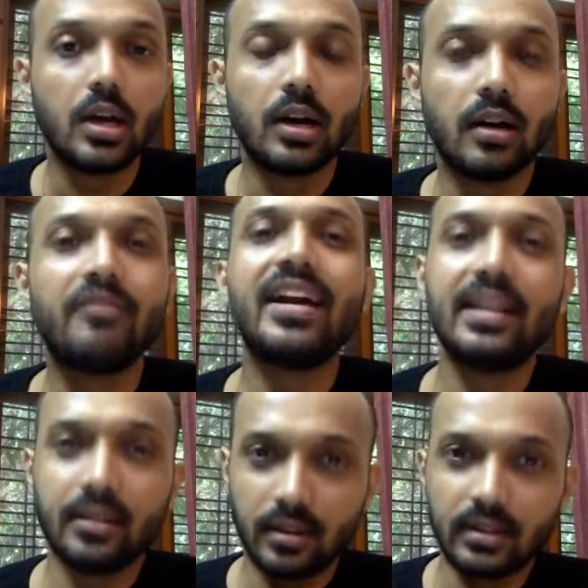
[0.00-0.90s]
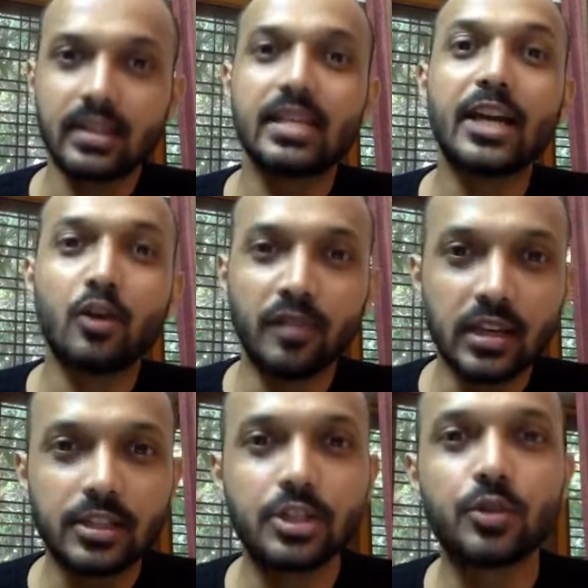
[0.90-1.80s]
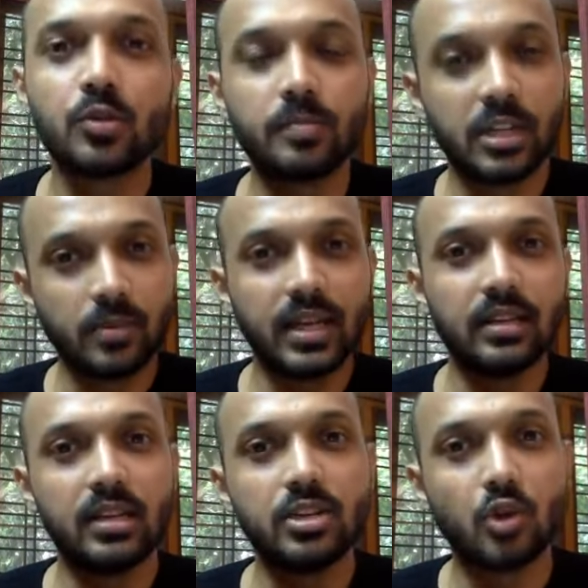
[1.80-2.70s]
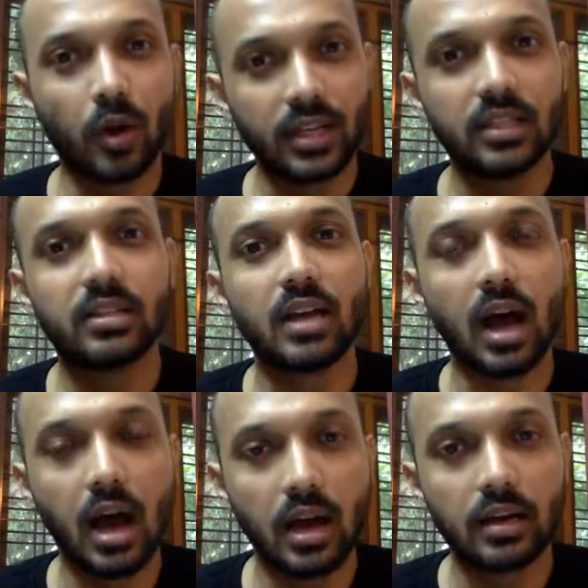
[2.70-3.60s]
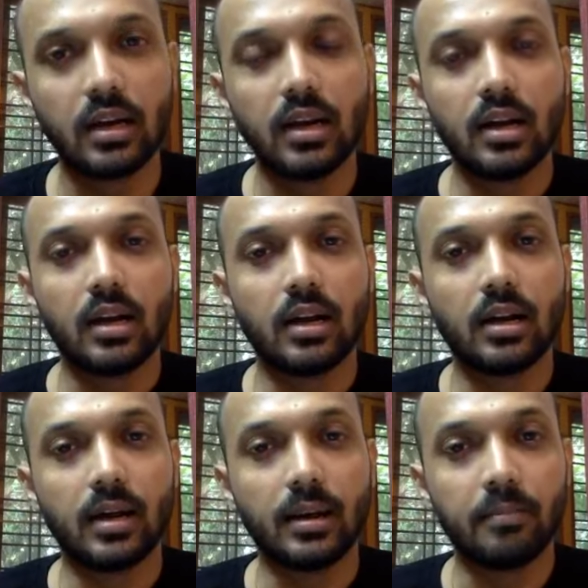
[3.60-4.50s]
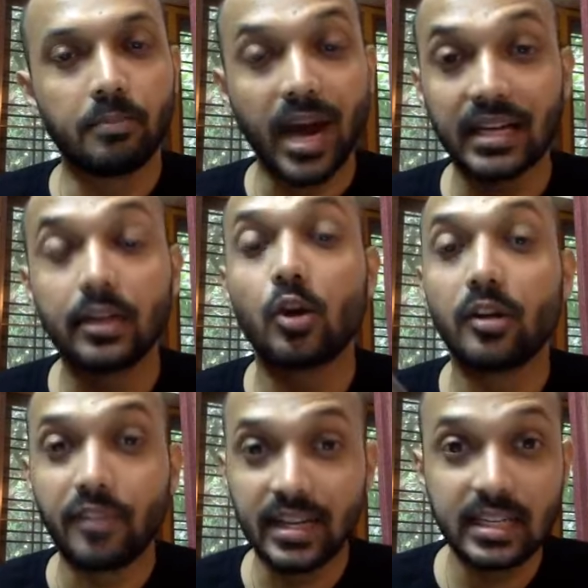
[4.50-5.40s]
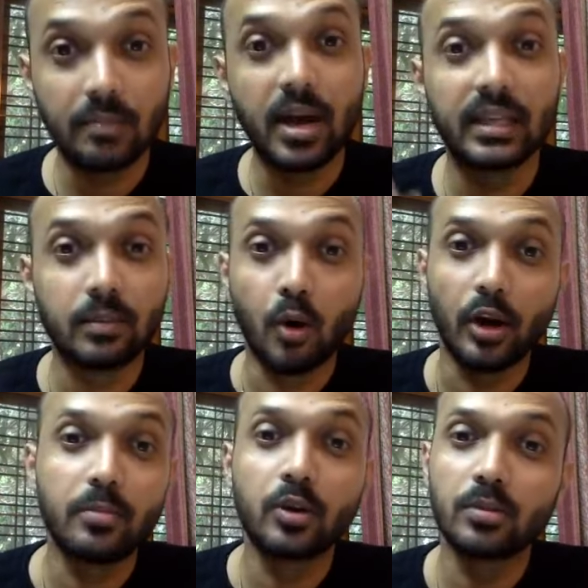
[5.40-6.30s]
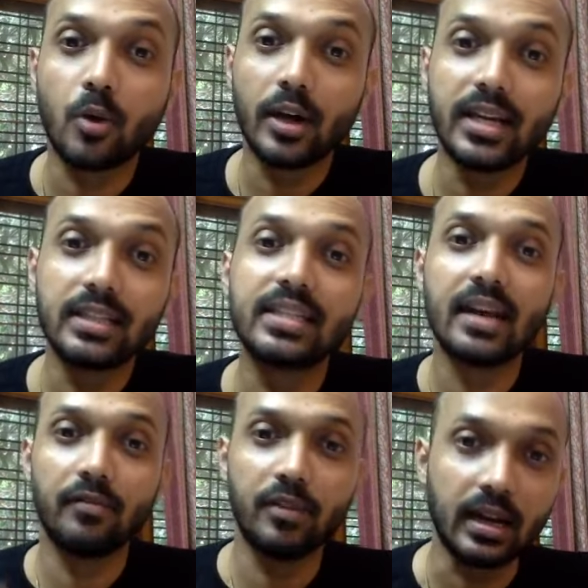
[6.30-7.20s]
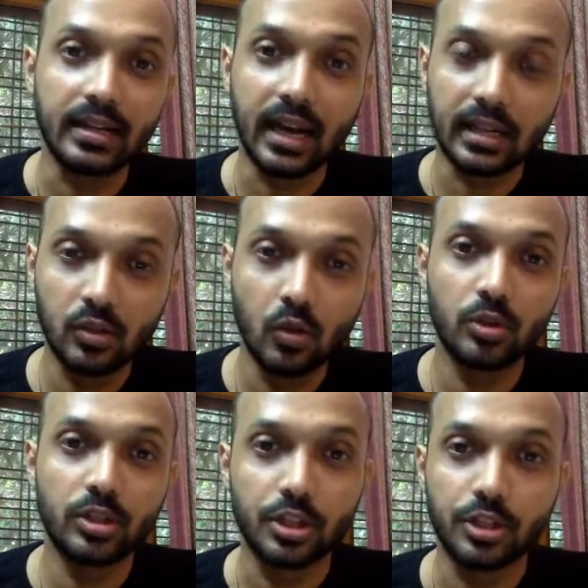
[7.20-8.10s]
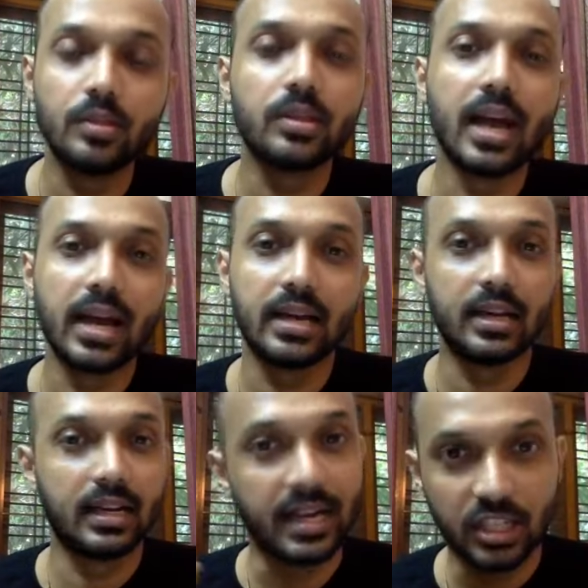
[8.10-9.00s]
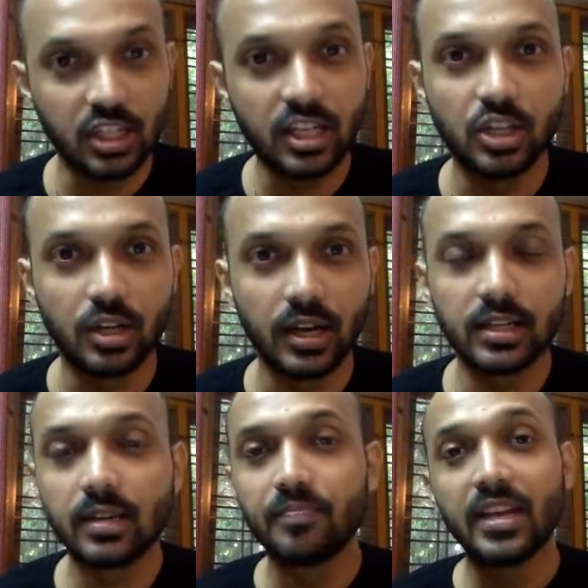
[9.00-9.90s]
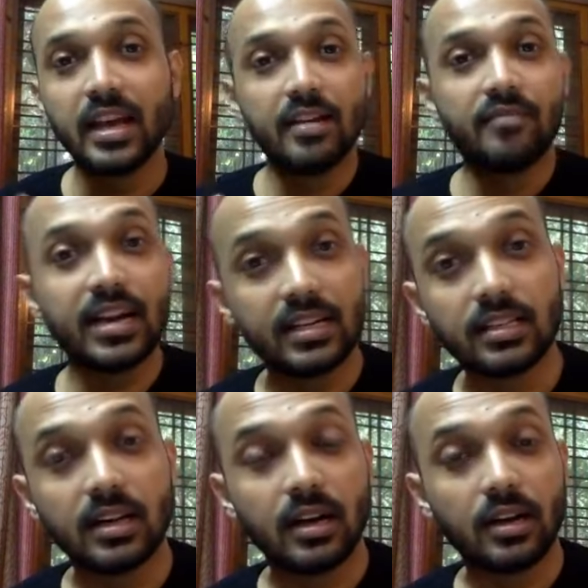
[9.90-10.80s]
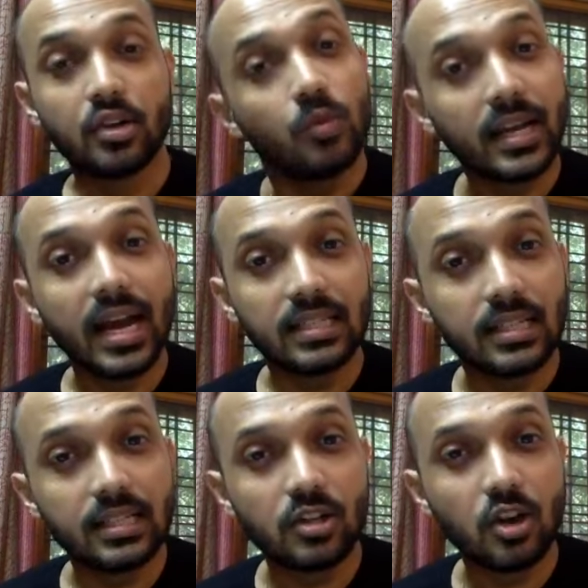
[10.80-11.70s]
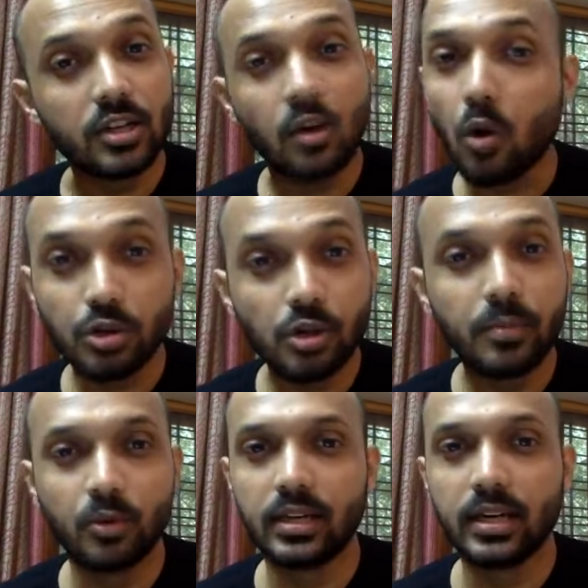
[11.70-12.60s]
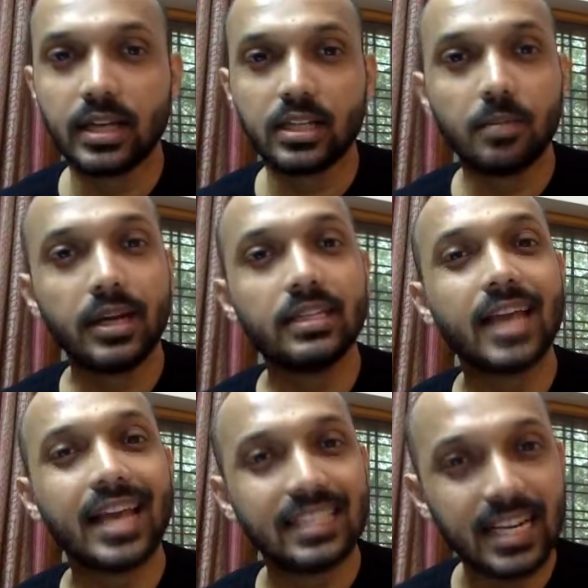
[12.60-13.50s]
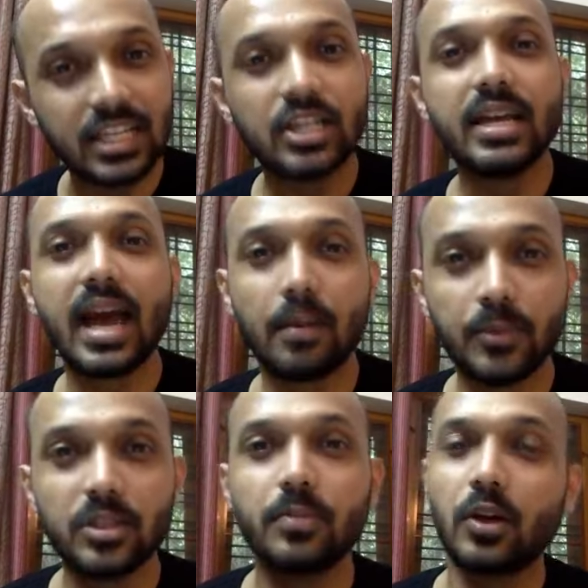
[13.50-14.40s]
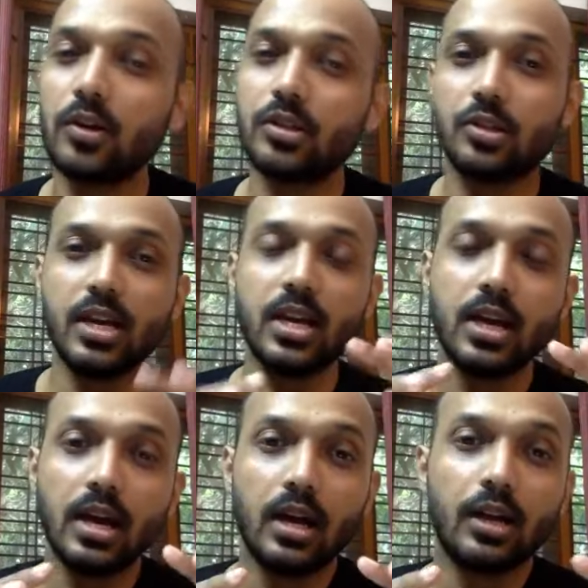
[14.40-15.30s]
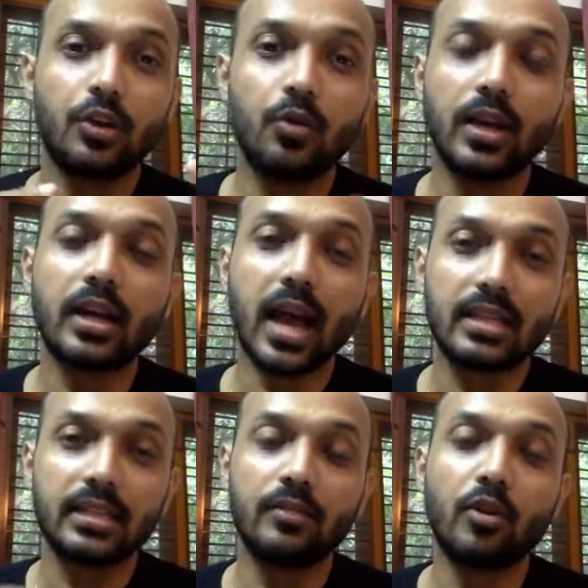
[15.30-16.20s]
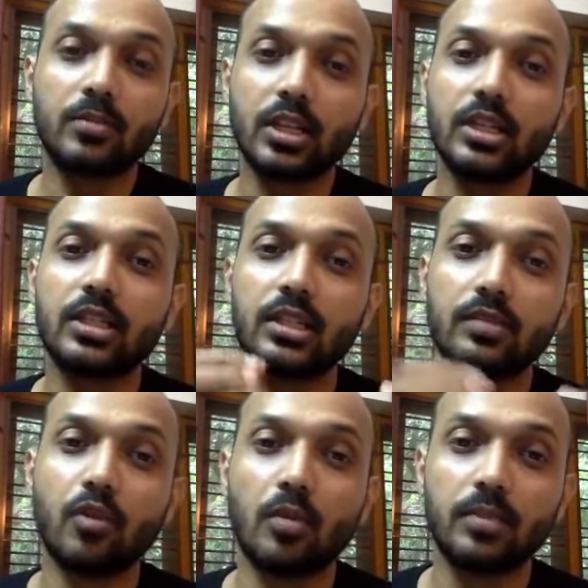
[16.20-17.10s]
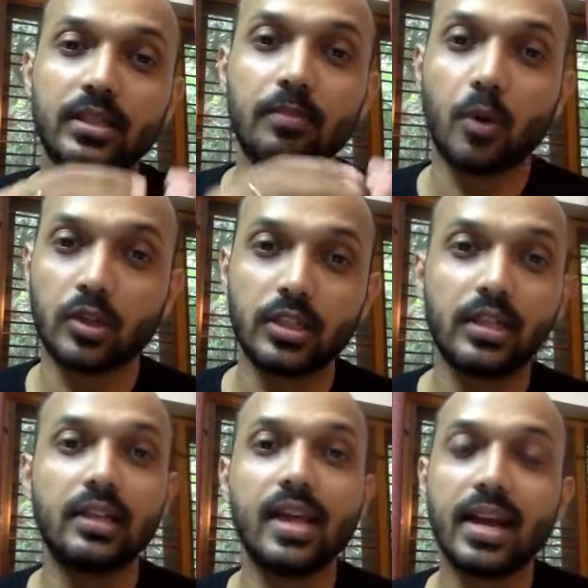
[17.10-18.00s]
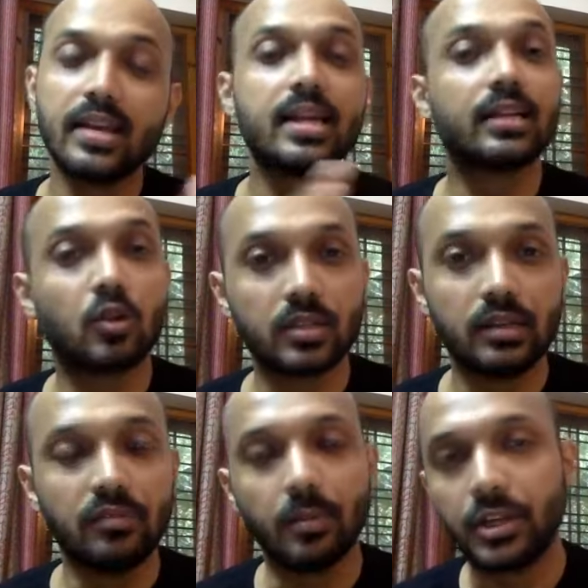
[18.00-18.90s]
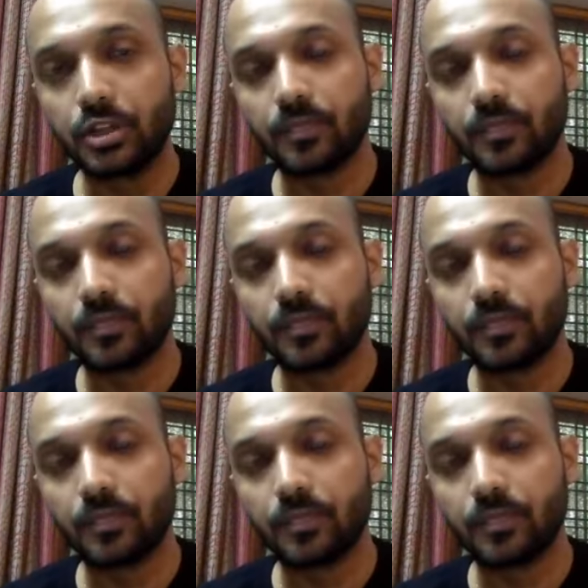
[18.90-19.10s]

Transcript: wherein the synovial tissues between the joints are impacted or affected by the body, because body itself will attack those tissues and it gets degenerated. Whereas uric acid is not autoimmune in nature, but it essentially happens because the uric acid forms crystals, forms deposited there, and that causes inflammation.